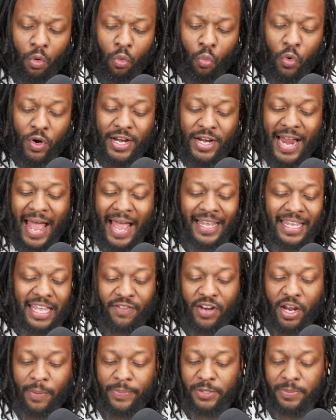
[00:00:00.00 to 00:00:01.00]
We're not
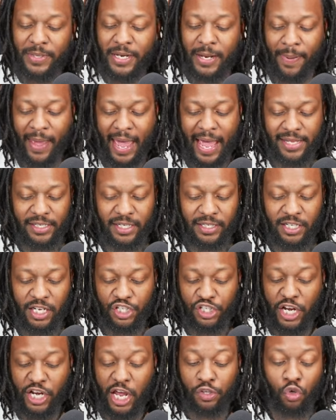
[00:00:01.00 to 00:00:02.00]
giving up as many passing
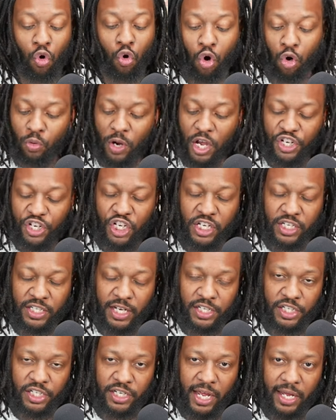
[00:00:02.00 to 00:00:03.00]
touchdowns or rushing
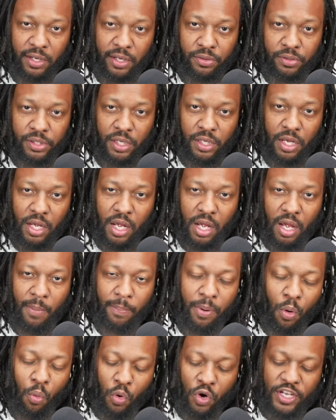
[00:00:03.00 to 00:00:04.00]
touchdowns,
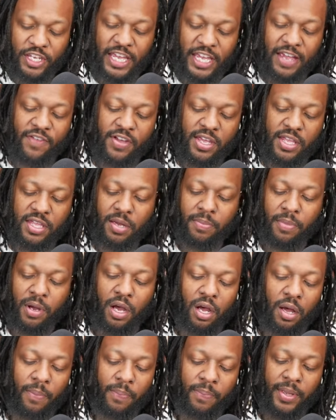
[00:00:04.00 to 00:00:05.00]
but we're giving them
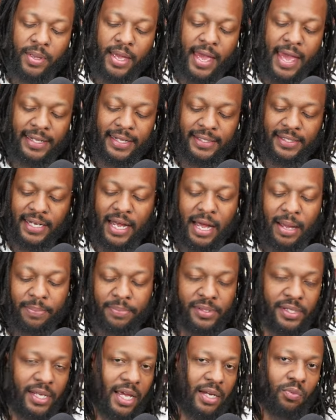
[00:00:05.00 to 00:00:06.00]
up at
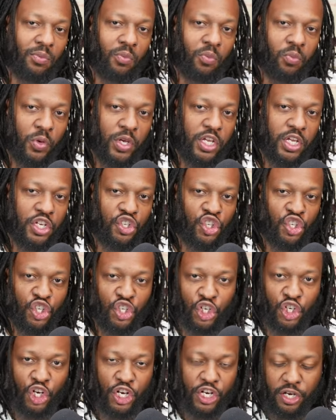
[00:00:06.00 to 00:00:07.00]
times that we
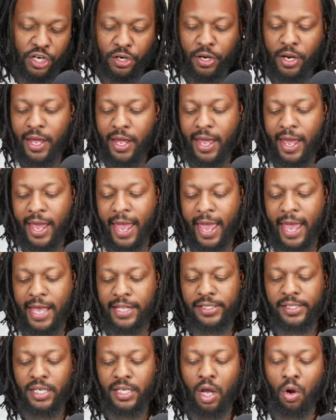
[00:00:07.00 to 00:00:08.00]
shouldn't.
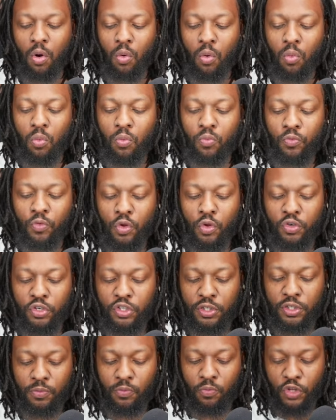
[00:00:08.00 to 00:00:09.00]
And so
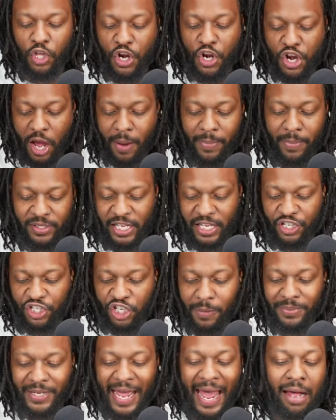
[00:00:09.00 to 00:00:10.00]
the numbers that
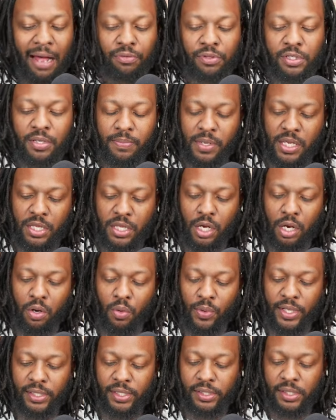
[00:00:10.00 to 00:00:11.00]
jumped out to me,
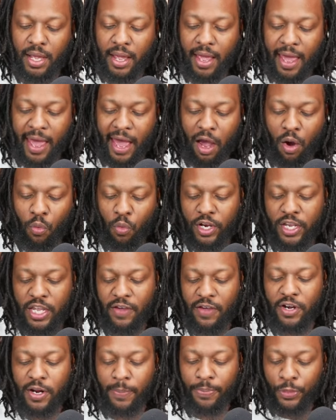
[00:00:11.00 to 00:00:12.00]
though, is how we're
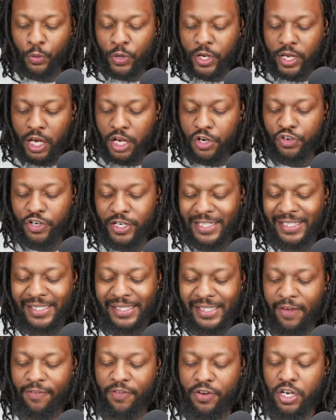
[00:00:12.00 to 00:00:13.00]
giving up
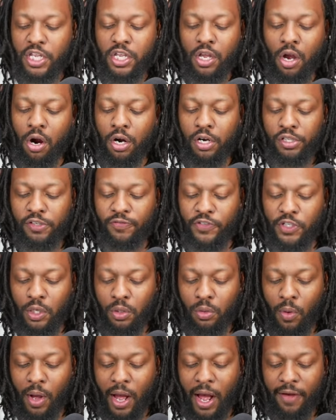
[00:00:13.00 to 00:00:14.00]
370 yards of
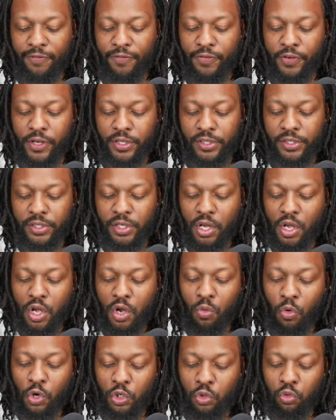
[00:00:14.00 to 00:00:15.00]
total offense,
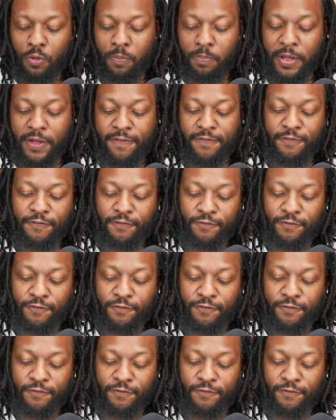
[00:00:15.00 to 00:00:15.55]
which would be